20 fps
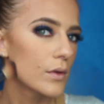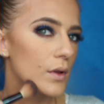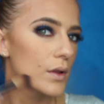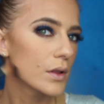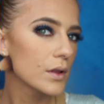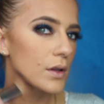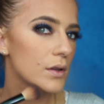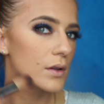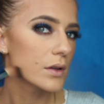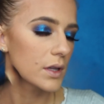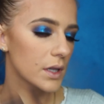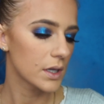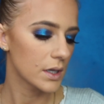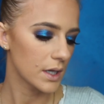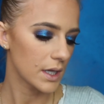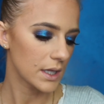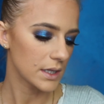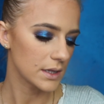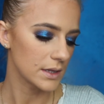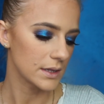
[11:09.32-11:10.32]
a little
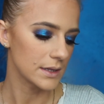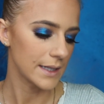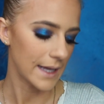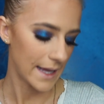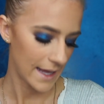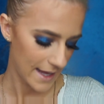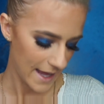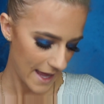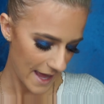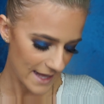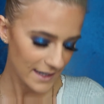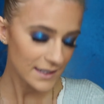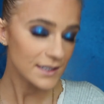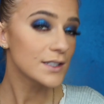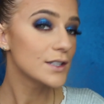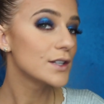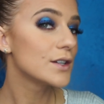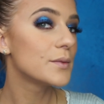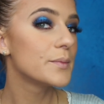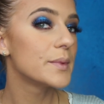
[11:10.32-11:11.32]
bit and a
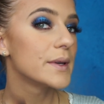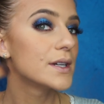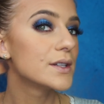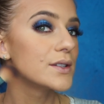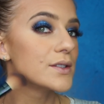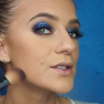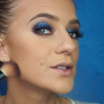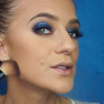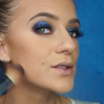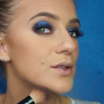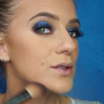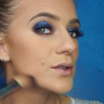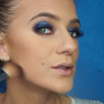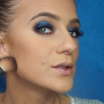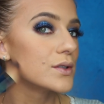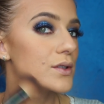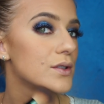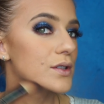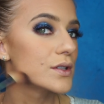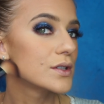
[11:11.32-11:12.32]
little bit to
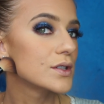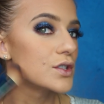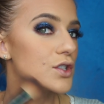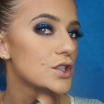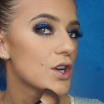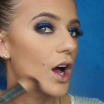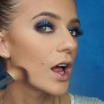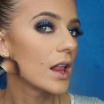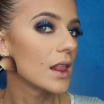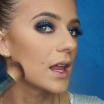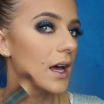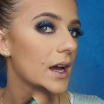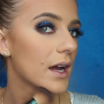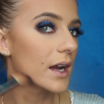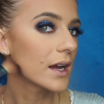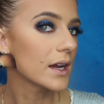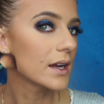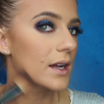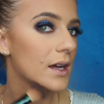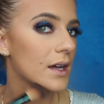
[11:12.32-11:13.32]
the
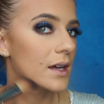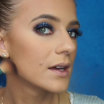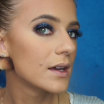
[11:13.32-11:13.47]
jawline